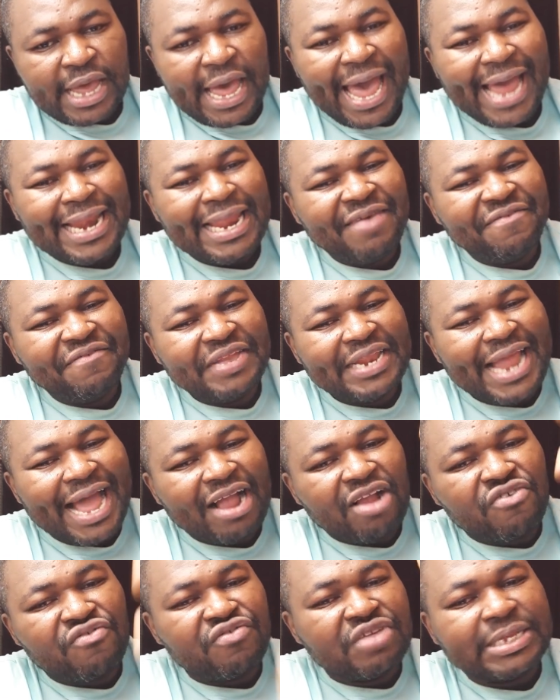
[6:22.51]
And even
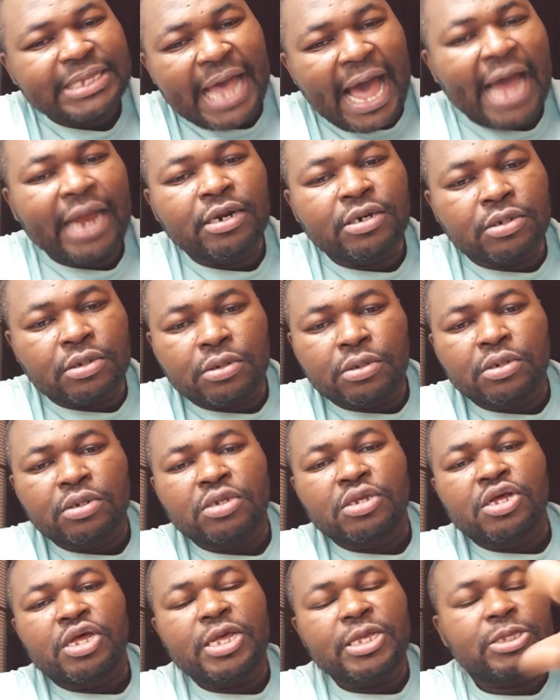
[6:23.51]
that Chris Ano
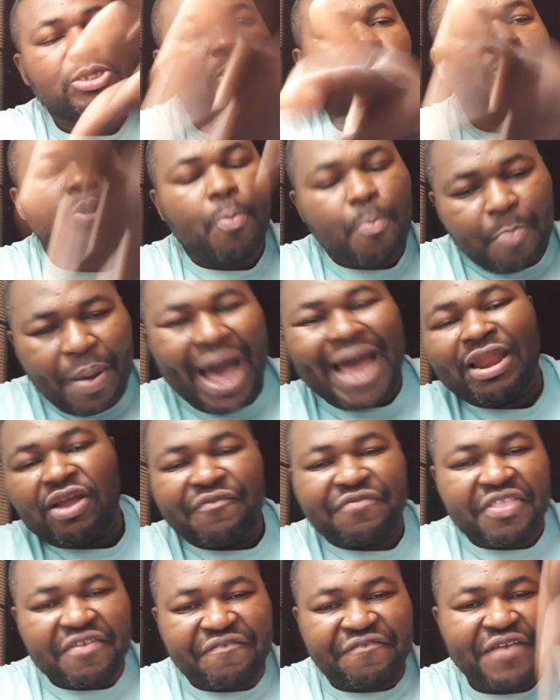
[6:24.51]
is also part
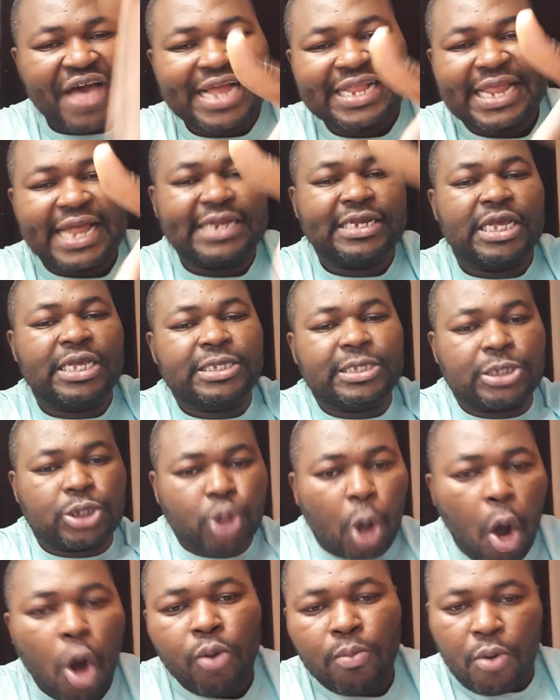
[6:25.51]
of the fact that they
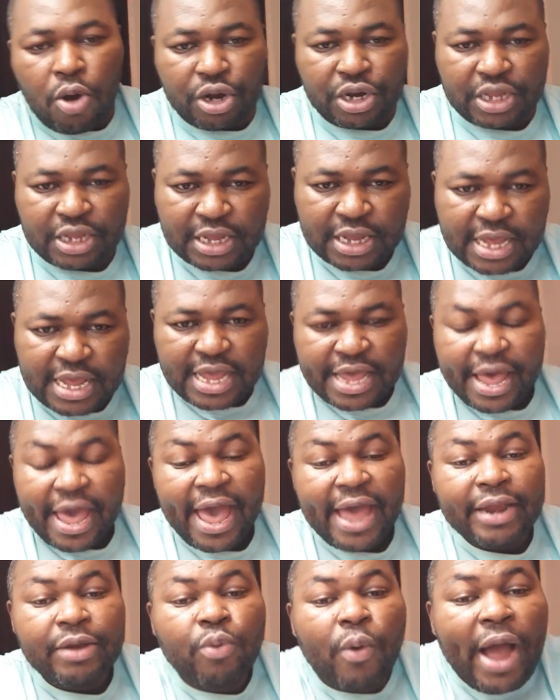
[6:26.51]
stole money.
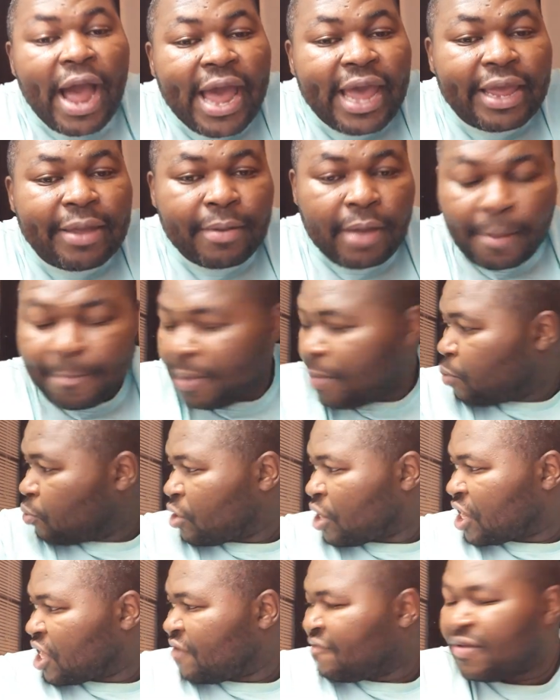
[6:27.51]
And why are people
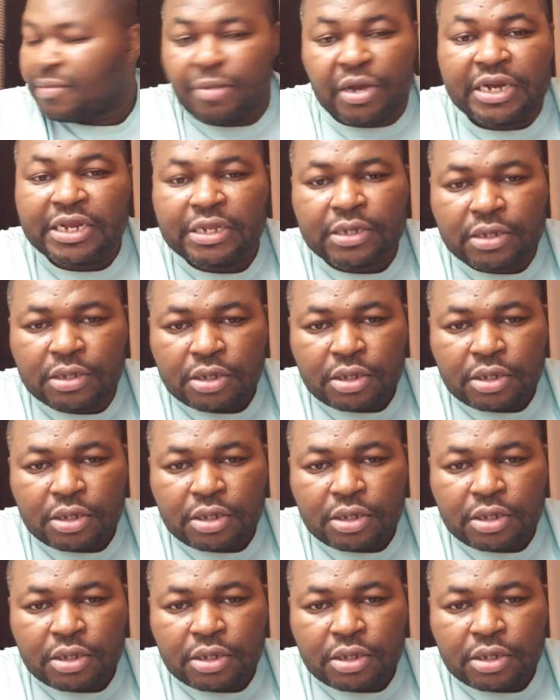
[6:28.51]
not giving money?